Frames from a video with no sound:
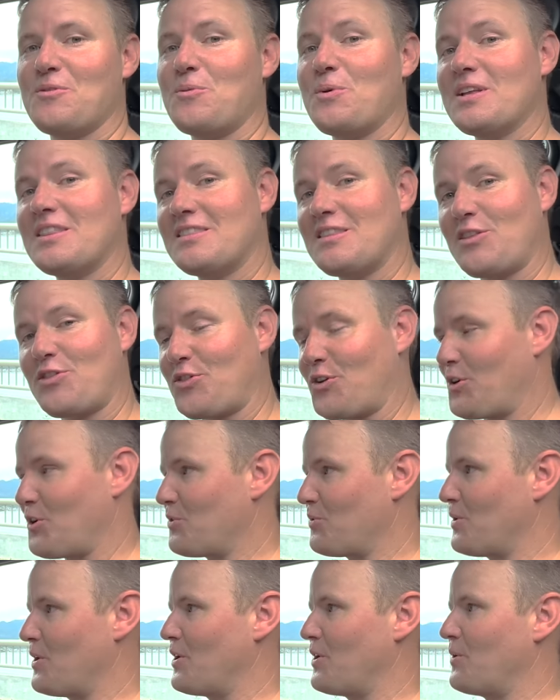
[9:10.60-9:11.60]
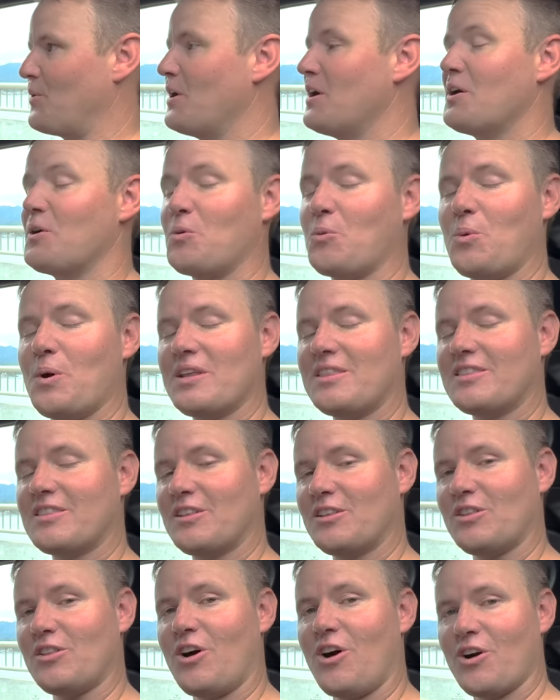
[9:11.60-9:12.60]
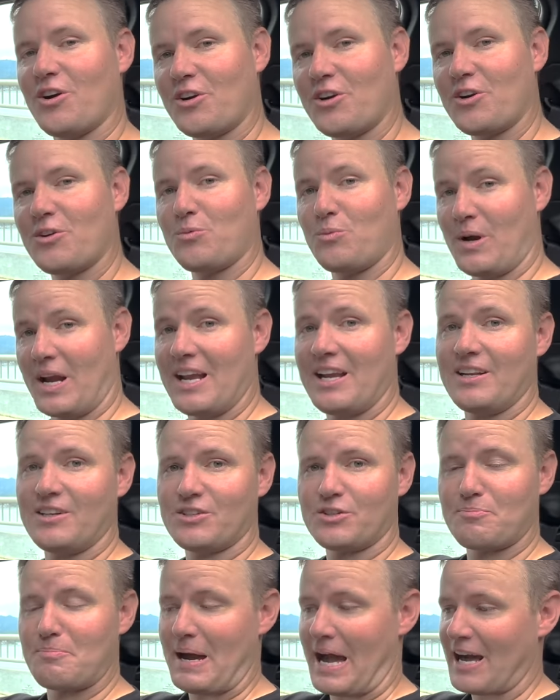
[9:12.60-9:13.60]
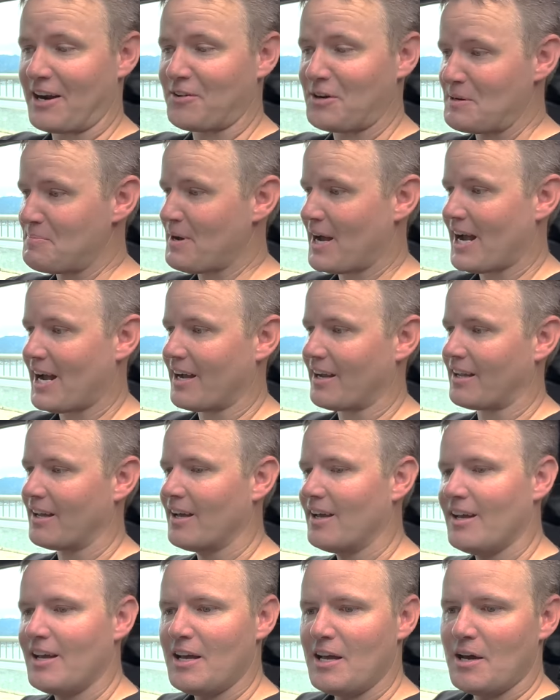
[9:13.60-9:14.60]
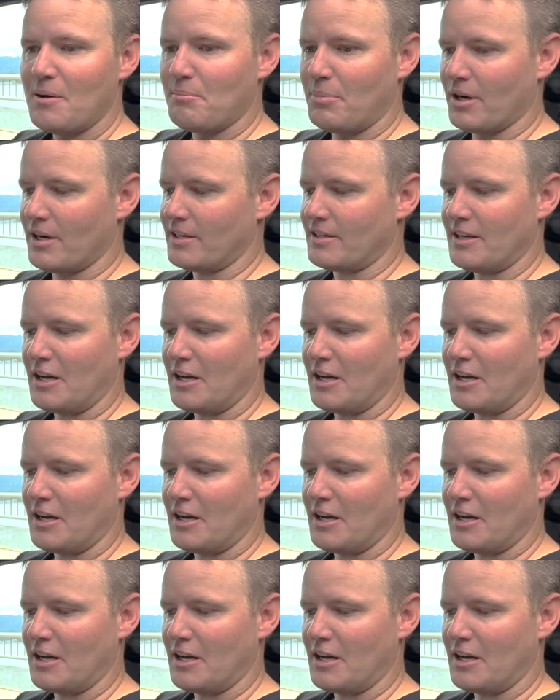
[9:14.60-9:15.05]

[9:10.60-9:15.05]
with the third row, with the longer range battery pack. But